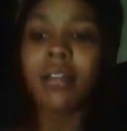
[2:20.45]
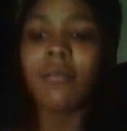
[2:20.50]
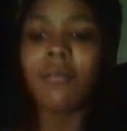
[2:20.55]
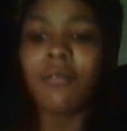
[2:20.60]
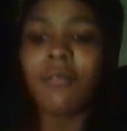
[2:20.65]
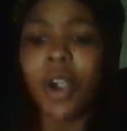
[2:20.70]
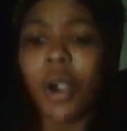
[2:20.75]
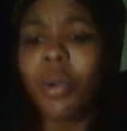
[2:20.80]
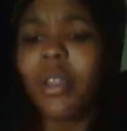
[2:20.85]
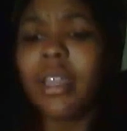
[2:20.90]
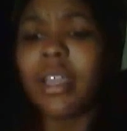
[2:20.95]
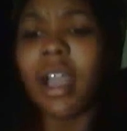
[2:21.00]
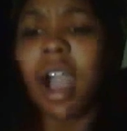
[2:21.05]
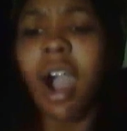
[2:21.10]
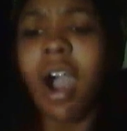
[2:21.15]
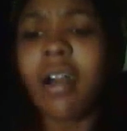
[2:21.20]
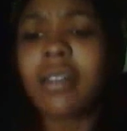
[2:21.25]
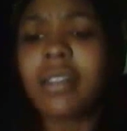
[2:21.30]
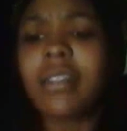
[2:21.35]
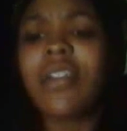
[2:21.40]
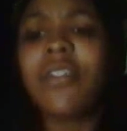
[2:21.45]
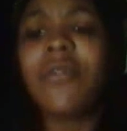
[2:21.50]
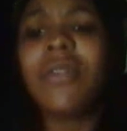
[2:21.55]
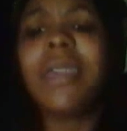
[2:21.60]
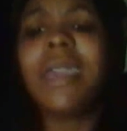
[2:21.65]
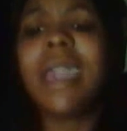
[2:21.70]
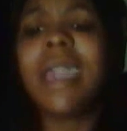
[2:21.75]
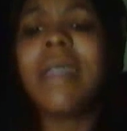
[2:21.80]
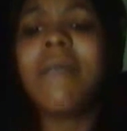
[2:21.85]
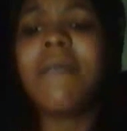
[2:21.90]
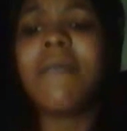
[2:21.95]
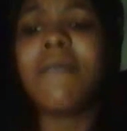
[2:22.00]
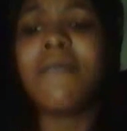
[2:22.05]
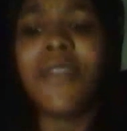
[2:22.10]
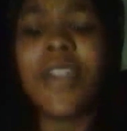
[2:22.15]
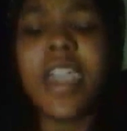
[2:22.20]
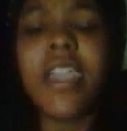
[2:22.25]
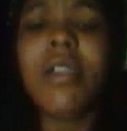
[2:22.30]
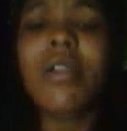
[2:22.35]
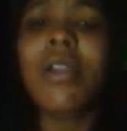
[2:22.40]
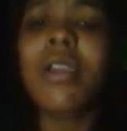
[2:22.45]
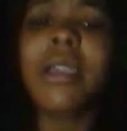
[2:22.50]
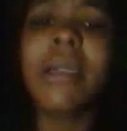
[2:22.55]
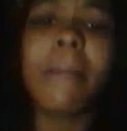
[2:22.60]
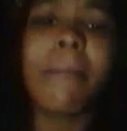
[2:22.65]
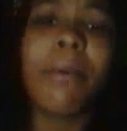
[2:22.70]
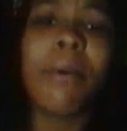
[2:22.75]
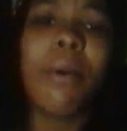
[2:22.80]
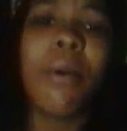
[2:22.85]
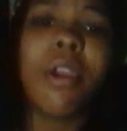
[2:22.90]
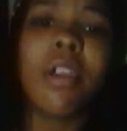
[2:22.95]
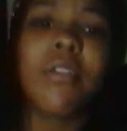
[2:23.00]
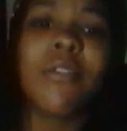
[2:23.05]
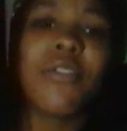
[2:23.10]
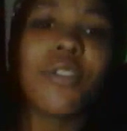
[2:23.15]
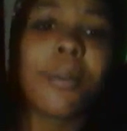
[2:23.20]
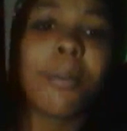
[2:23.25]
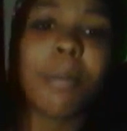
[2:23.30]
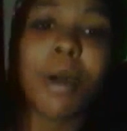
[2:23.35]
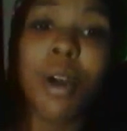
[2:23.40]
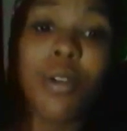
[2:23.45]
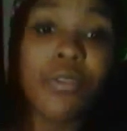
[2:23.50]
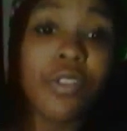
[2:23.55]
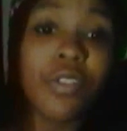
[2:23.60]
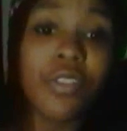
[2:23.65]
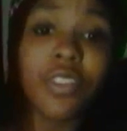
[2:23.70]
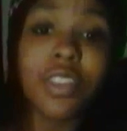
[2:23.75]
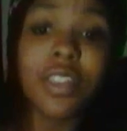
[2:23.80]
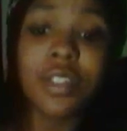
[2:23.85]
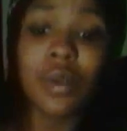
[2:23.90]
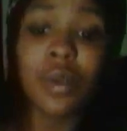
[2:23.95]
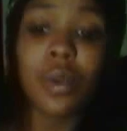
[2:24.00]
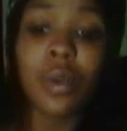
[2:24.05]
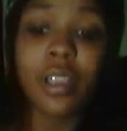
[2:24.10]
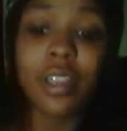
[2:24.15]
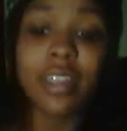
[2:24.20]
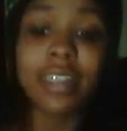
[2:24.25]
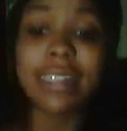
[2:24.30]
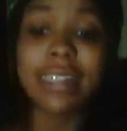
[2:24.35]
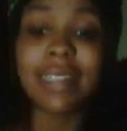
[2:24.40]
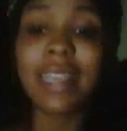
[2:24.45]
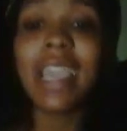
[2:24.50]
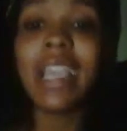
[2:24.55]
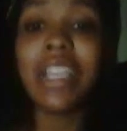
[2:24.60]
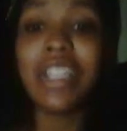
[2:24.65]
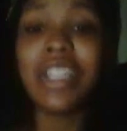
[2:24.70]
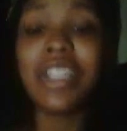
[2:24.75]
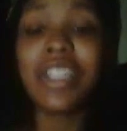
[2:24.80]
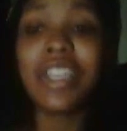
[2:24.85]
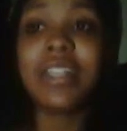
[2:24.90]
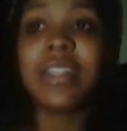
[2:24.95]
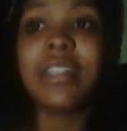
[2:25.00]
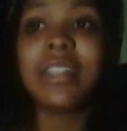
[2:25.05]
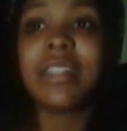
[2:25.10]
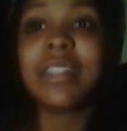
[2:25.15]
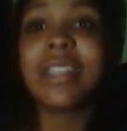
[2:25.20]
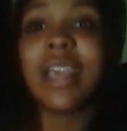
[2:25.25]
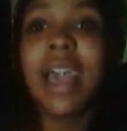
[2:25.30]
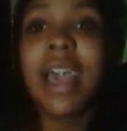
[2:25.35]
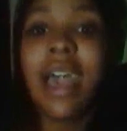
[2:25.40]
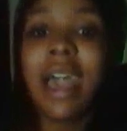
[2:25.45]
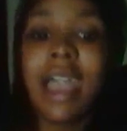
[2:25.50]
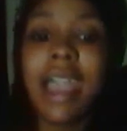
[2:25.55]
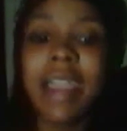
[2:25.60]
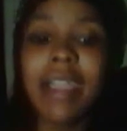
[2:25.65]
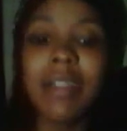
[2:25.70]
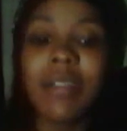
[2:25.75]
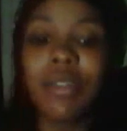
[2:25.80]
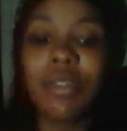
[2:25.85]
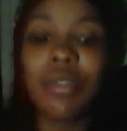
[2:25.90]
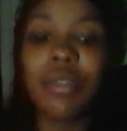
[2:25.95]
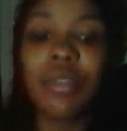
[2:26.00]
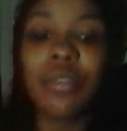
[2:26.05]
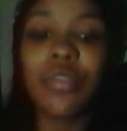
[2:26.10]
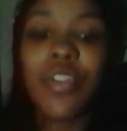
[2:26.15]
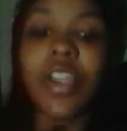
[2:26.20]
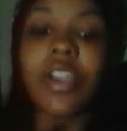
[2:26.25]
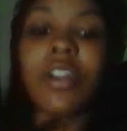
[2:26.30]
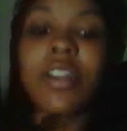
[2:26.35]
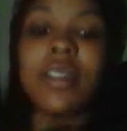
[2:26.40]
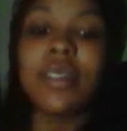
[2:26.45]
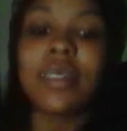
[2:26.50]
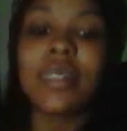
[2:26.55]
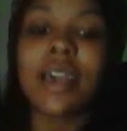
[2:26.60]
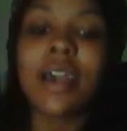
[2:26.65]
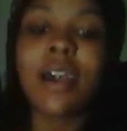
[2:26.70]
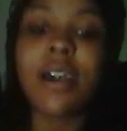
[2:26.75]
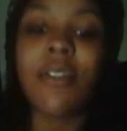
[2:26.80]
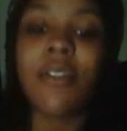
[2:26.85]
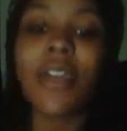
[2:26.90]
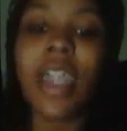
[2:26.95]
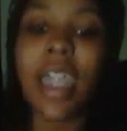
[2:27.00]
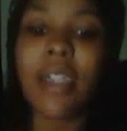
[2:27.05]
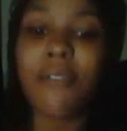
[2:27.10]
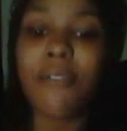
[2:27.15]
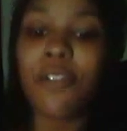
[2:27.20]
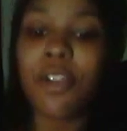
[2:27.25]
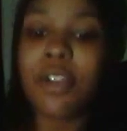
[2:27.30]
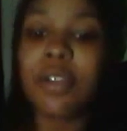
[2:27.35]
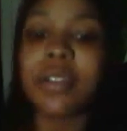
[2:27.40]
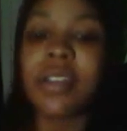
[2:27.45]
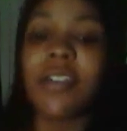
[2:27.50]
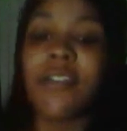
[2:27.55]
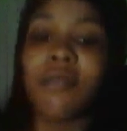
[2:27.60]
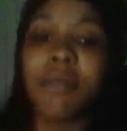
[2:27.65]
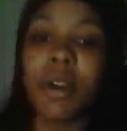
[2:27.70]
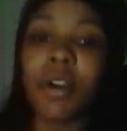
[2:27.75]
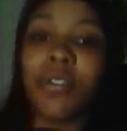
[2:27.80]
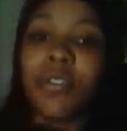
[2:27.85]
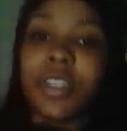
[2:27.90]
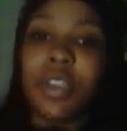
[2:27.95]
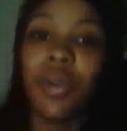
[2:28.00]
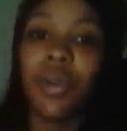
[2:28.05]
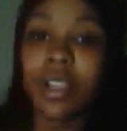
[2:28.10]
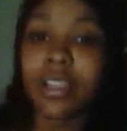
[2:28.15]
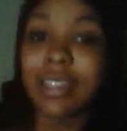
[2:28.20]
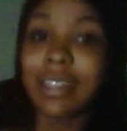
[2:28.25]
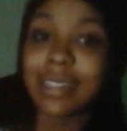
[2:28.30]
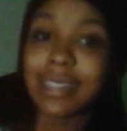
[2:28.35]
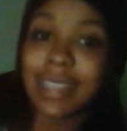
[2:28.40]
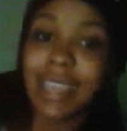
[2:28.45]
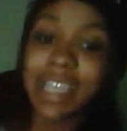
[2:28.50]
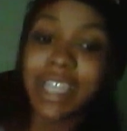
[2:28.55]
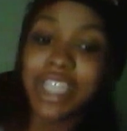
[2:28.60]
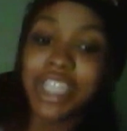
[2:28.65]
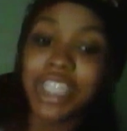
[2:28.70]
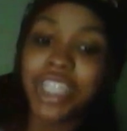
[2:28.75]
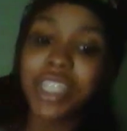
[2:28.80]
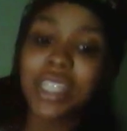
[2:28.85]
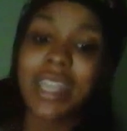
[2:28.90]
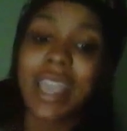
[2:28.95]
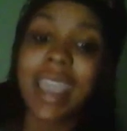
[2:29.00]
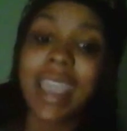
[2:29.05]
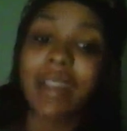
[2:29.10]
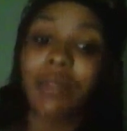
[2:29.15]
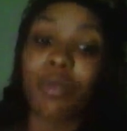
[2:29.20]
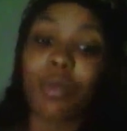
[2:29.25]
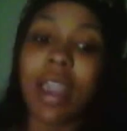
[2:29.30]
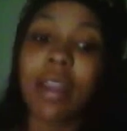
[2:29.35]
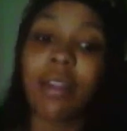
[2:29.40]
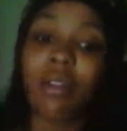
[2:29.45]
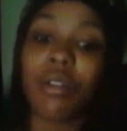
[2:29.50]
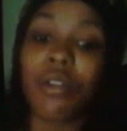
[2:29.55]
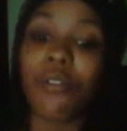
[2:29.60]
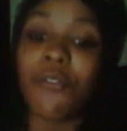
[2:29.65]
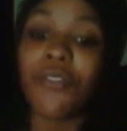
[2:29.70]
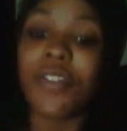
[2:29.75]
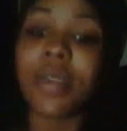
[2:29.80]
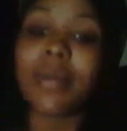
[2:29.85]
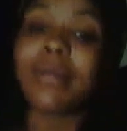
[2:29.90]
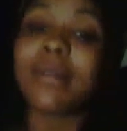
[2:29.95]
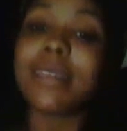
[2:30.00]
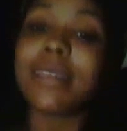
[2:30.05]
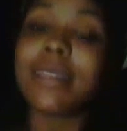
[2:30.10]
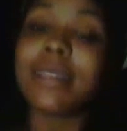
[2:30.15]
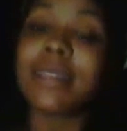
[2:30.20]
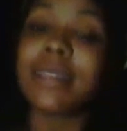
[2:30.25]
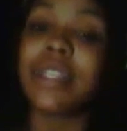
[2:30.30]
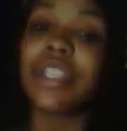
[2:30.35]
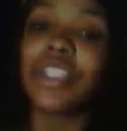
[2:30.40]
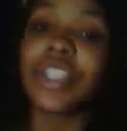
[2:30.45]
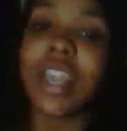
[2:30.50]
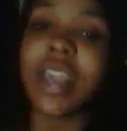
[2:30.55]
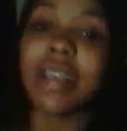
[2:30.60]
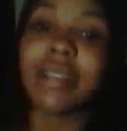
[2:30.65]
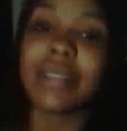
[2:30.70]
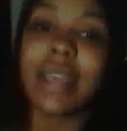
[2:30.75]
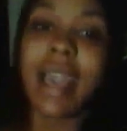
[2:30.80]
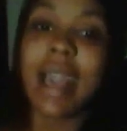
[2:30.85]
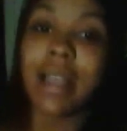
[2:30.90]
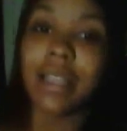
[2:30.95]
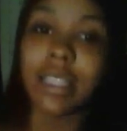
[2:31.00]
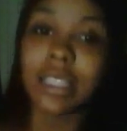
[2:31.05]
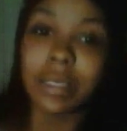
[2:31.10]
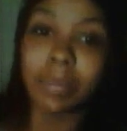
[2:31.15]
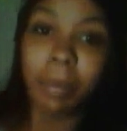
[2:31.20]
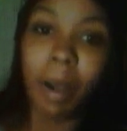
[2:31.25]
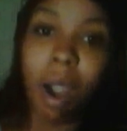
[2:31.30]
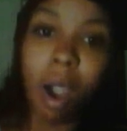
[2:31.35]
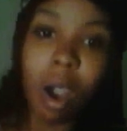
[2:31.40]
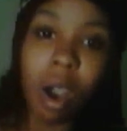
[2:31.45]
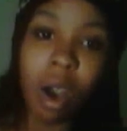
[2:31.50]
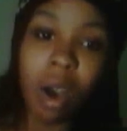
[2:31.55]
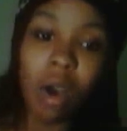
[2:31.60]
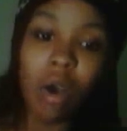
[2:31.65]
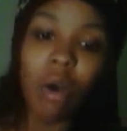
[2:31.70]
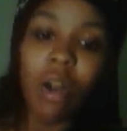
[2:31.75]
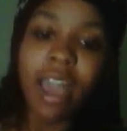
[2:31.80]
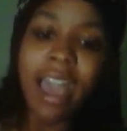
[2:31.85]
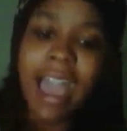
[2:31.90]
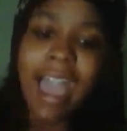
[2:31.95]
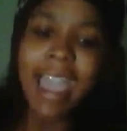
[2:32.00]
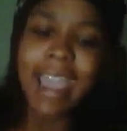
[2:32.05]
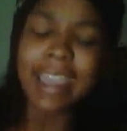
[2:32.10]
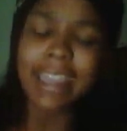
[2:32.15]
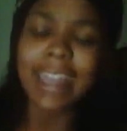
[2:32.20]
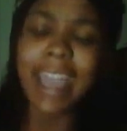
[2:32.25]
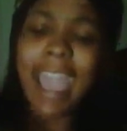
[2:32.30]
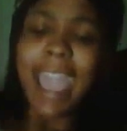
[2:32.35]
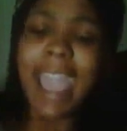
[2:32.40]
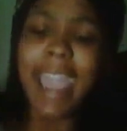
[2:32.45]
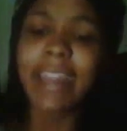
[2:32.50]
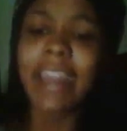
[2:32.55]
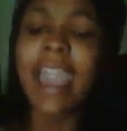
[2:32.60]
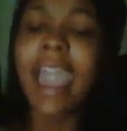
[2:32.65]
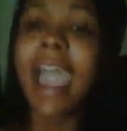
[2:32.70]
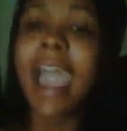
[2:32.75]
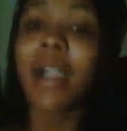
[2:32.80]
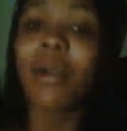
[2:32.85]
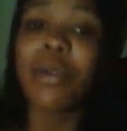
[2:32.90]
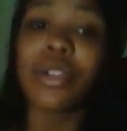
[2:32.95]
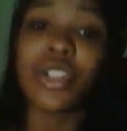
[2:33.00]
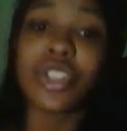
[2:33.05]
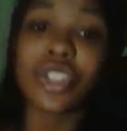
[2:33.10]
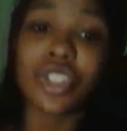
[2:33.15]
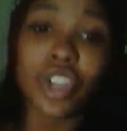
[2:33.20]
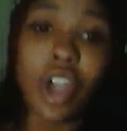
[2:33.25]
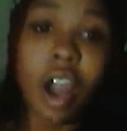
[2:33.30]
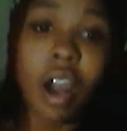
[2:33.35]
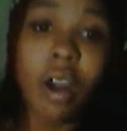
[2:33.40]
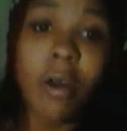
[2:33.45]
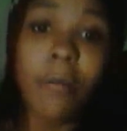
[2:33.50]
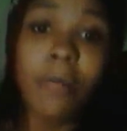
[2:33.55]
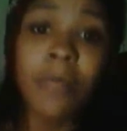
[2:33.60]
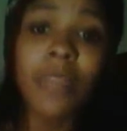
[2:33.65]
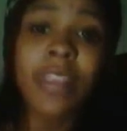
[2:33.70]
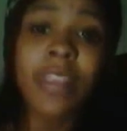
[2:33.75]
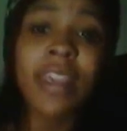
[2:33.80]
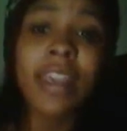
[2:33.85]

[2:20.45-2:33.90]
Voting also became very important for both of these organizations, and through very tough efforts of both the organization and radical feminists such as Alice Paul and Anna Howard Shaw,